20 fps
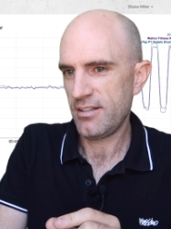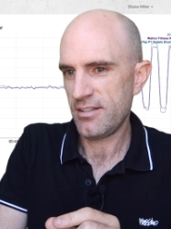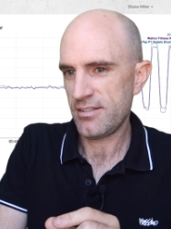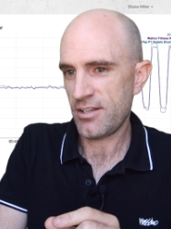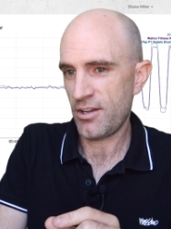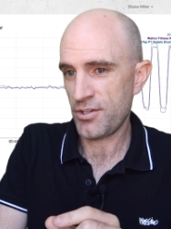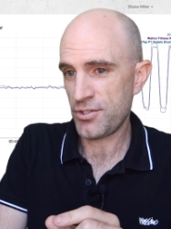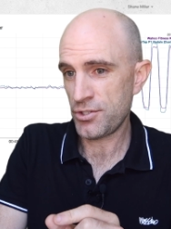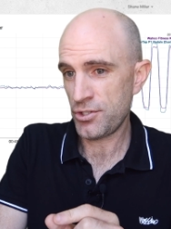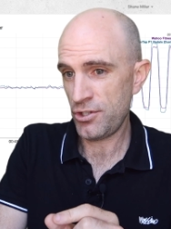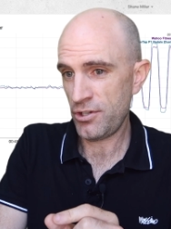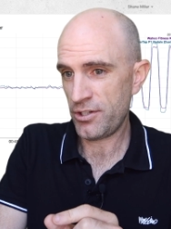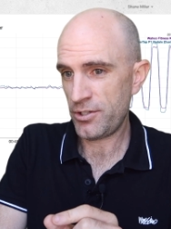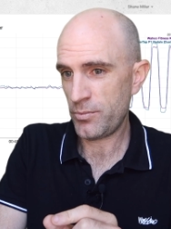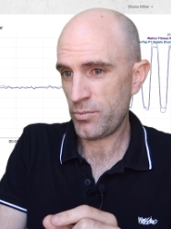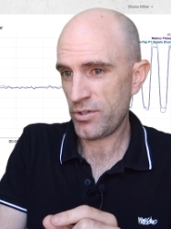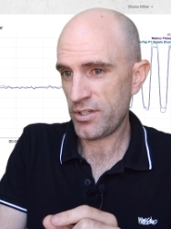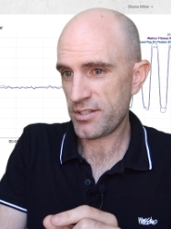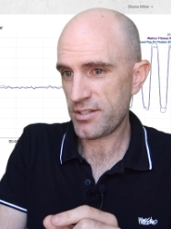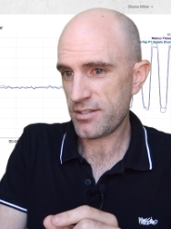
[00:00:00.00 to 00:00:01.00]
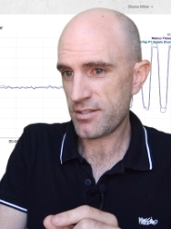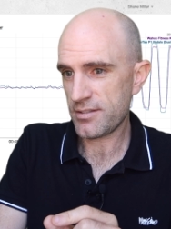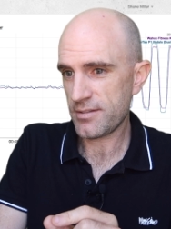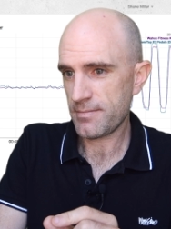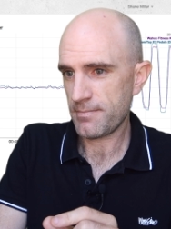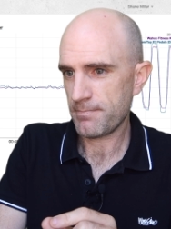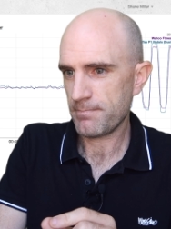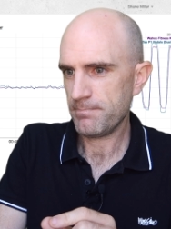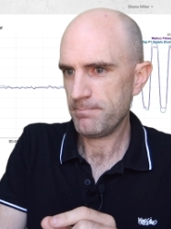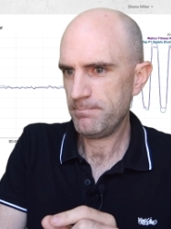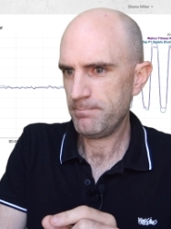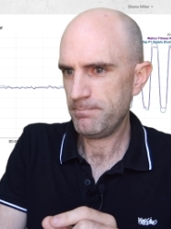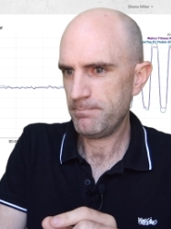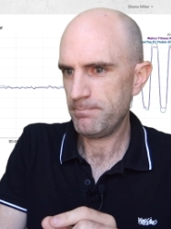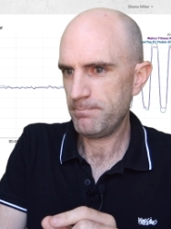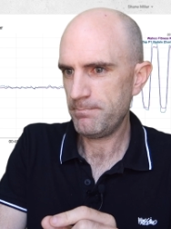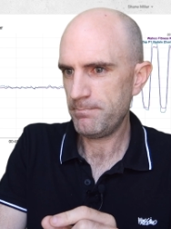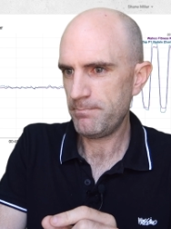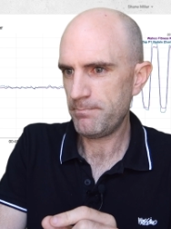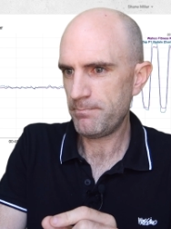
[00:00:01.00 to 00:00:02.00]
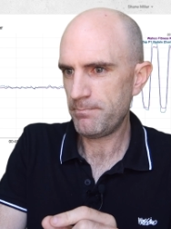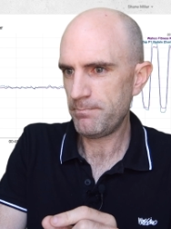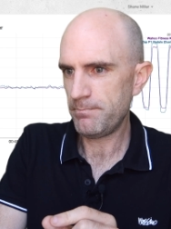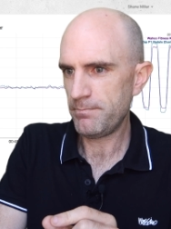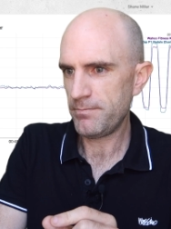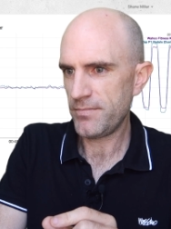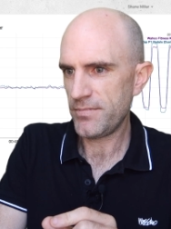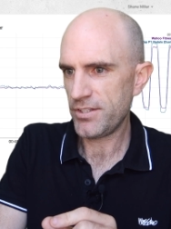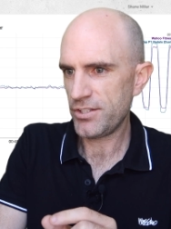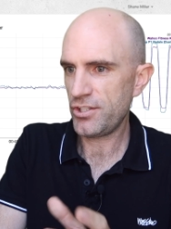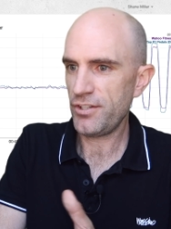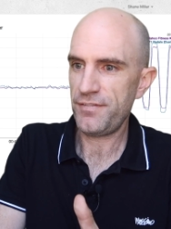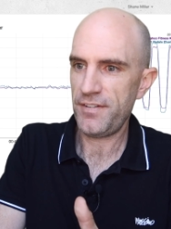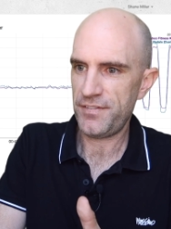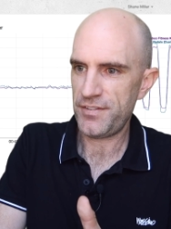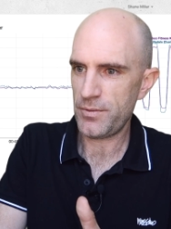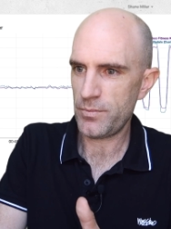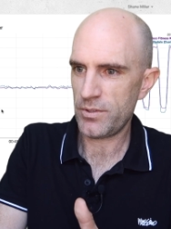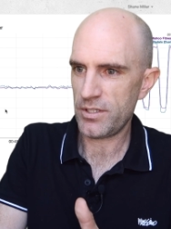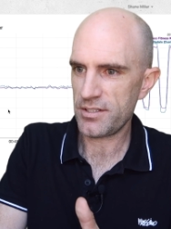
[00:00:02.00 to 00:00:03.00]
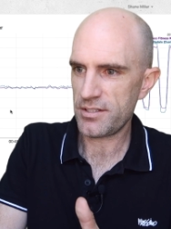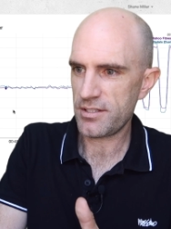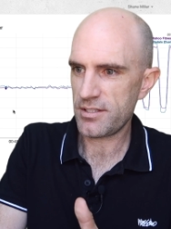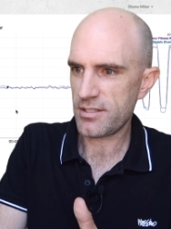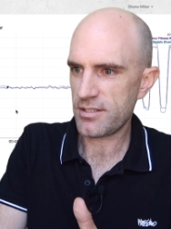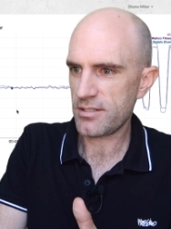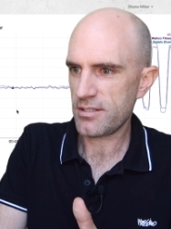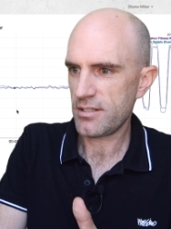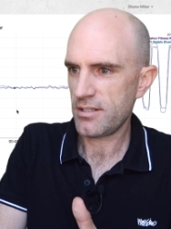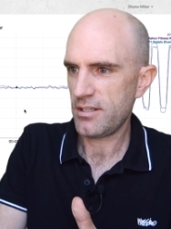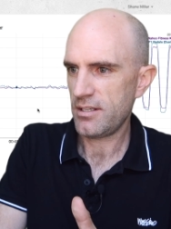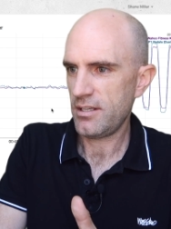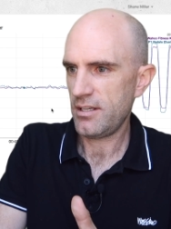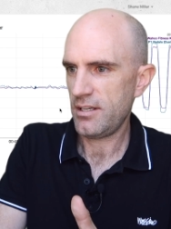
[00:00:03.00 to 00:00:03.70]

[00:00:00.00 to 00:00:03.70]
So 200 watts, 250 watts,